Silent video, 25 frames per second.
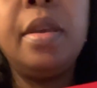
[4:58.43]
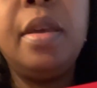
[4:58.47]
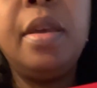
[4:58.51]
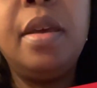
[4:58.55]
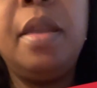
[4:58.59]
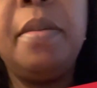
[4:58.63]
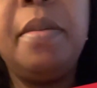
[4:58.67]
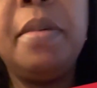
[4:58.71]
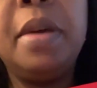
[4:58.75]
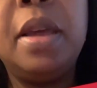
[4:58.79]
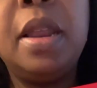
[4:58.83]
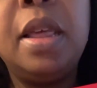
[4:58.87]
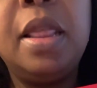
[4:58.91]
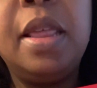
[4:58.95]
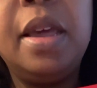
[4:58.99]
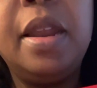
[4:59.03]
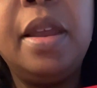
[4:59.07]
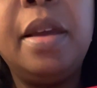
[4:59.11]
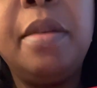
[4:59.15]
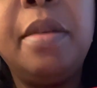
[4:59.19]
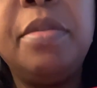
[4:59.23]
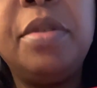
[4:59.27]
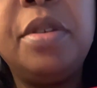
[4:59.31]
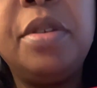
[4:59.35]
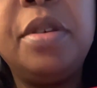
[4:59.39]
And I'm gonna let
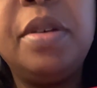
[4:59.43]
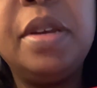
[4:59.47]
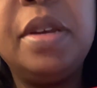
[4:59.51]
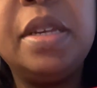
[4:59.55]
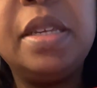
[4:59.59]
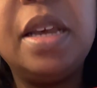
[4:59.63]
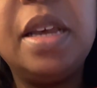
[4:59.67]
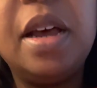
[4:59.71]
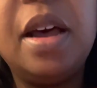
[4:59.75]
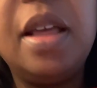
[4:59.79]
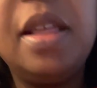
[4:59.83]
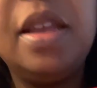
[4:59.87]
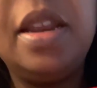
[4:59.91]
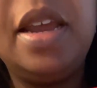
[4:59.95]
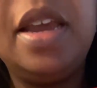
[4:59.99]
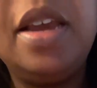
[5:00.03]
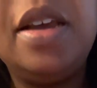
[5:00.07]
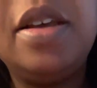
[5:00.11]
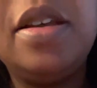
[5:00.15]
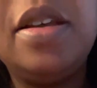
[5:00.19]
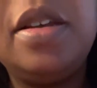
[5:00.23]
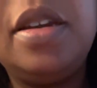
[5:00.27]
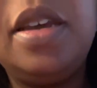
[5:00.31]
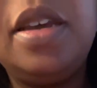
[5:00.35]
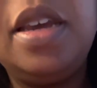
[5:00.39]
him do his holiday
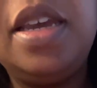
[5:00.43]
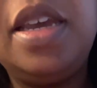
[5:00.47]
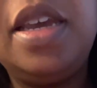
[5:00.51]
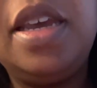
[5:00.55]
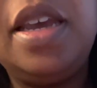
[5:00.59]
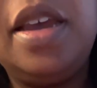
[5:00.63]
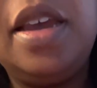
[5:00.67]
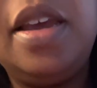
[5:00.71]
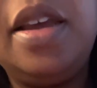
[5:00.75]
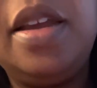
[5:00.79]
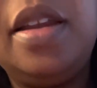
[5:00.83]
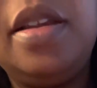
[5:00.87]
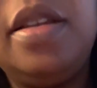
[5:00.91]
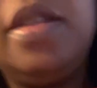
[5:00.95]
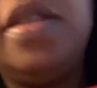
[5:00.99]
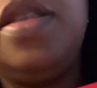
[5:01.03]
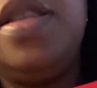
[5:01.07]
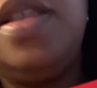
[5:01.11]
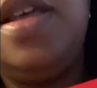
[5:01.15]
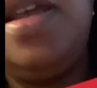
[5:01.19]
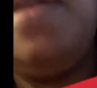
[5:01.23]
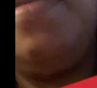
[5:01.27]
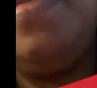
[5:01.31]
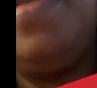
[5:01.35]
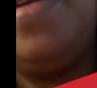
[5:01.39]
cookie kit, let him